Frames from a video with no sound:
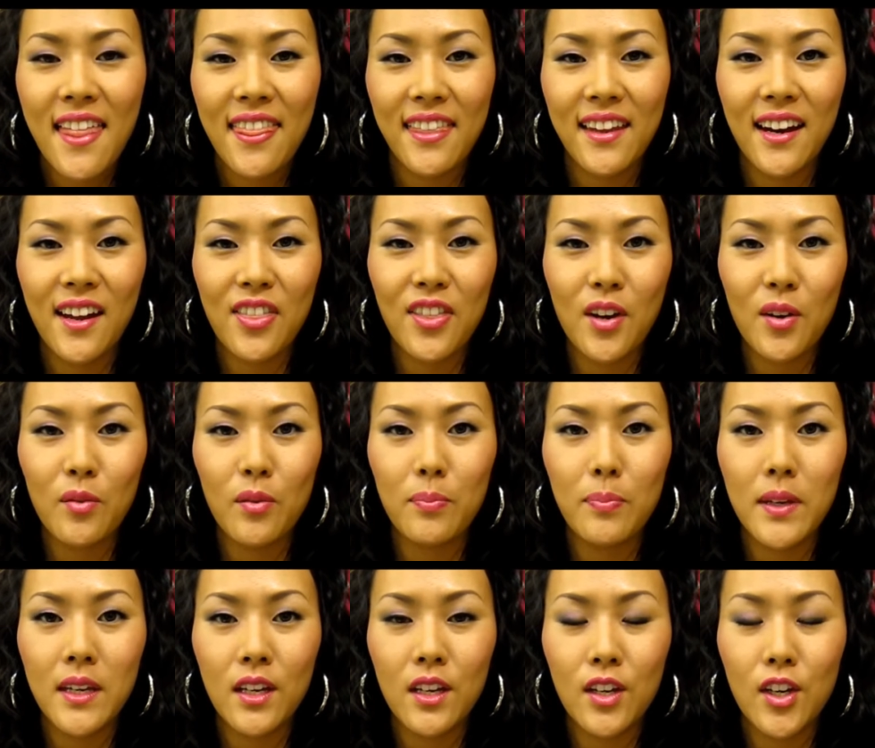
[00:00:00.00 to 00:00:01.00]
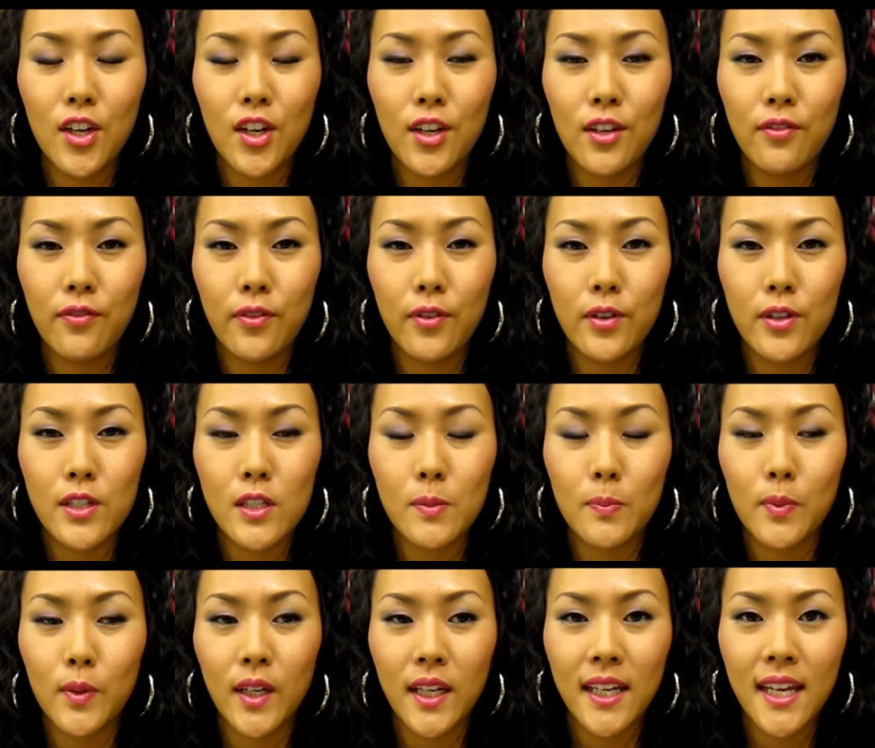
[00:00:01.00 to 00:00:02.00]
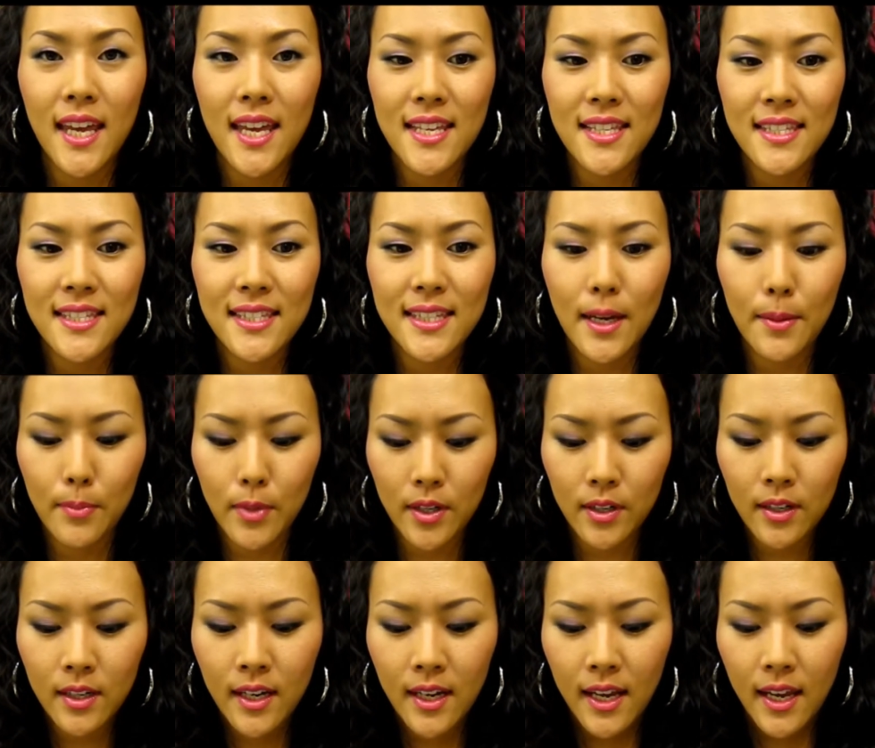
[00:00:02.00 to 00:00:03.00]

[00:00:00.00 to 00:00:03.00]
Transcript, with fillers: that I thought would be good for spring and summer,